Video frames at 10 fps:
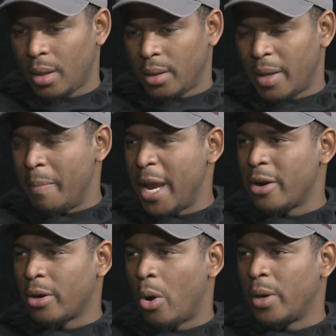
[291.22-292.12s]

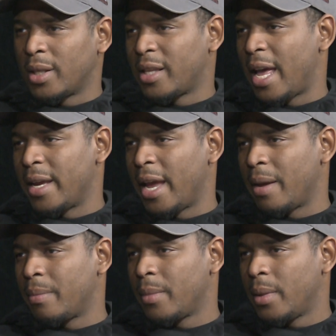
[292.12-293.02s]
demeanor going into that
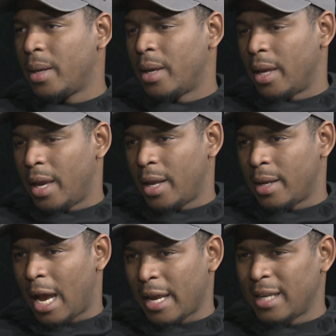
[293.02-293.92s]
game,
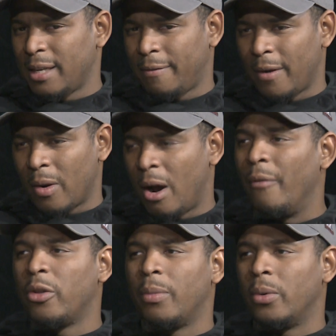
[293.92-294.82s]
and I guess he felt
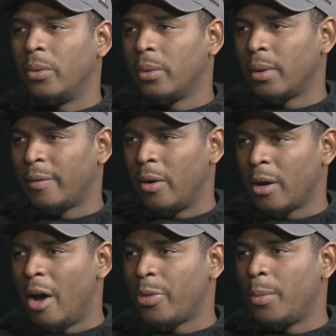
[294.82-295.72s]
comfortable,
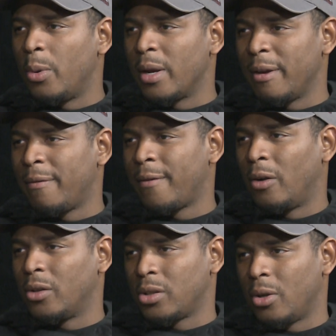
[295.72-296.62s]
and he
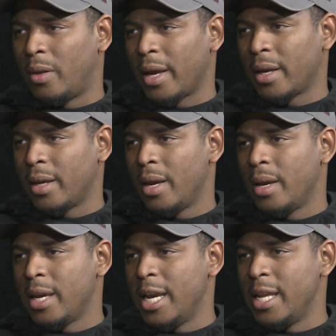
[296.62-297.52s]
felt as though like
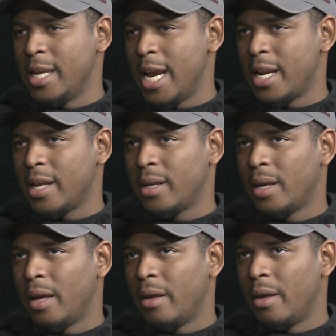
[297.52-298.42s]
he needed
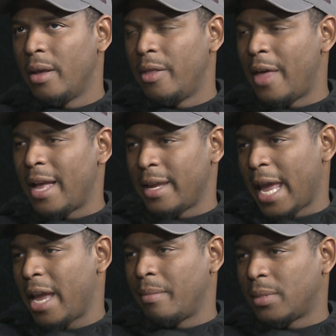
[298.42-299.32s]
that
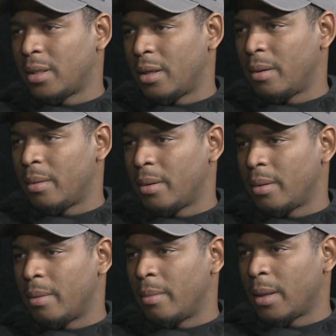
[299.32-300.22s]
game to
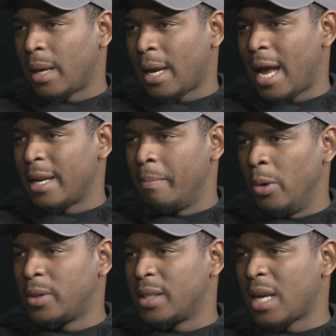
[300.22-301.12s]
kind of
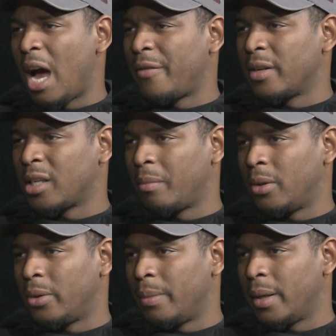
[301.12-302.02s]
boost his confidence up a
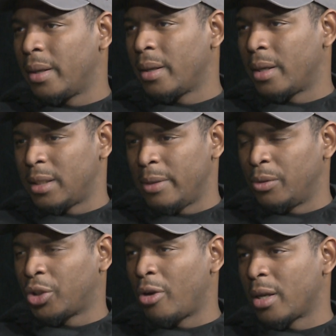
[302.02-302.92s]
little bit because he
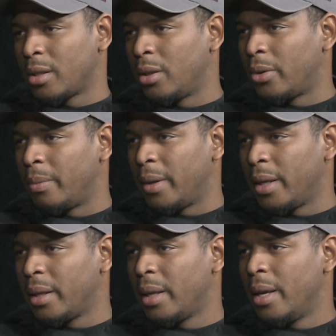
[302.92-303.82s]
was struggling a little
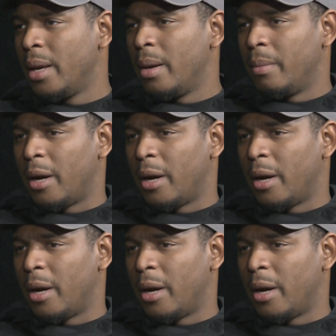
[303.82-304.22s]
bit. But